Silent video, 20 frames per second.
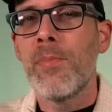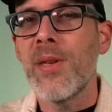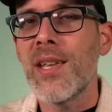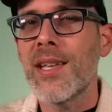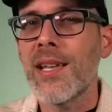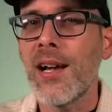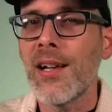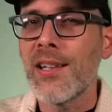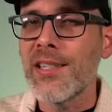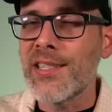
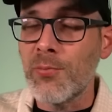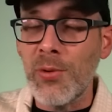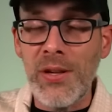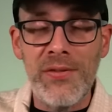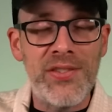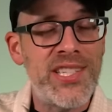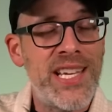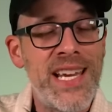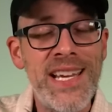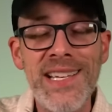because
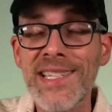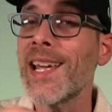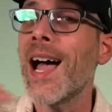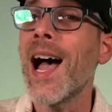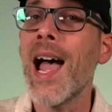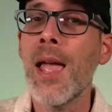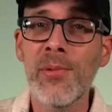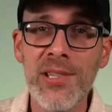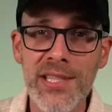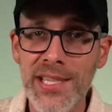we've seen
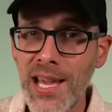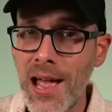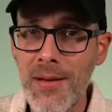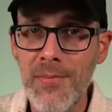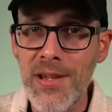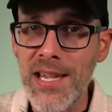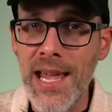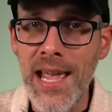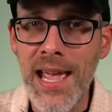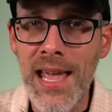time and time
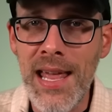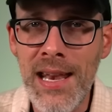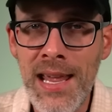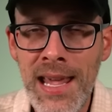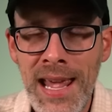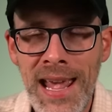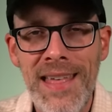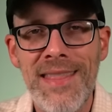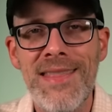again